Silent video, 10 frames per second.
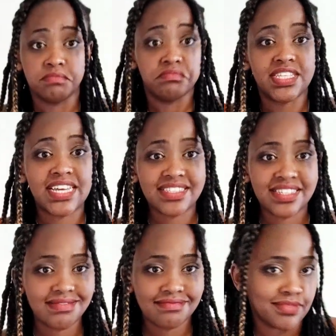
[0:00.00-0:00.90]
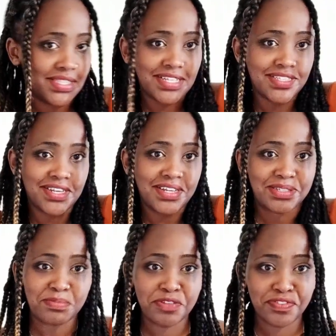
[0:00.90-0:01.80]
And that's it. That's the
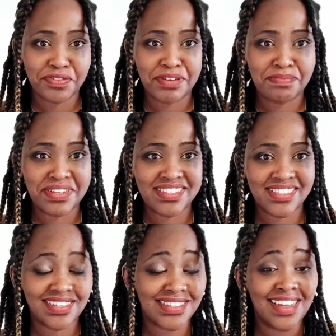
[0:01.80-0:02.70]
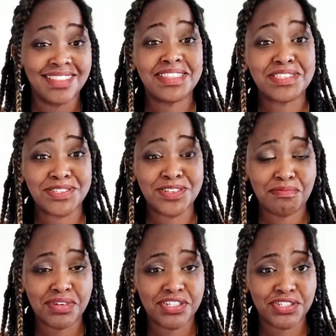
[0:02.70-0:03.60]
anatomy of a red blood cell. There's not
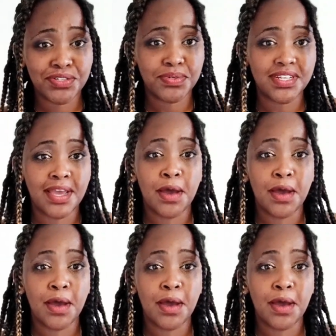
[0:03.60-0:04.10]
much to it.